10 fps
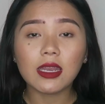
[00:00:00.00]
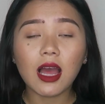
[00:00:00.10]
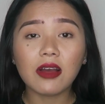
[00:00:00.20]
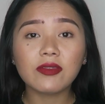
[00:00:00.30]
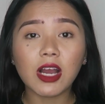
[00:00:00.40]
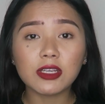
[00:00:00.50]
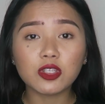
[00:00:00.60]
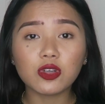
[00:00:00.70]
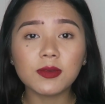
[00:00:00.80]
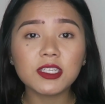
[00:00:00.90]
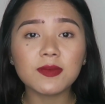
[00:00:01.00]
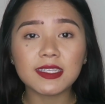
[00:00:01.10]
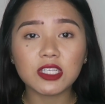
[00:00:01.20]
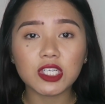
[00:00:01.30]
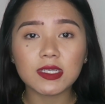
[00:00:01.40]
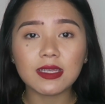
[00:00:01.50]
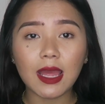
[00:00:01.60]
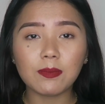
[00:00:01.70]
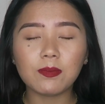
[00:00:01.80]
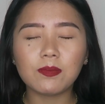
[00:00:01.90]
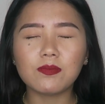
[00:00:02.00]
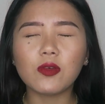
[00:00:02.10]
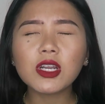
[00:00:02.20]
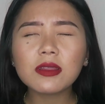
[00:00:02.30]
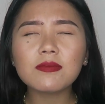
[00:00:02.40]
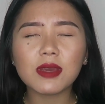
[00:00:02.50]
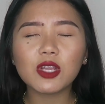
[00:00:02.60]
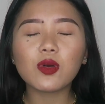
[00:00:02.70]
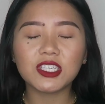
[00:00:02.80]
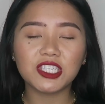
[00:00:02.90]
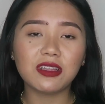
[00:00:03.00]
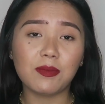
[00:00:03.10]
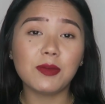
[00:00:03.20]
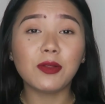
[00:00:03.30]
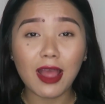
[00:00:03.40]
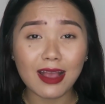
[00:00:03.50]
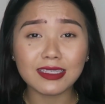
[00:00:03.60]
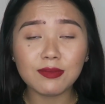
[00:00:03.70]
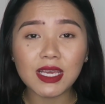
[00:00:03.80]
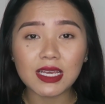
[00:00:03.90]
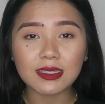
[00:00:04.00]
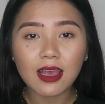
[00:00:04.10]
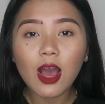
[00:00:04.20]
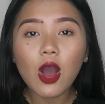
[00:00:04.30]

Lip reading: And I've gotten so much messages, and one of the main questions that people ask me is,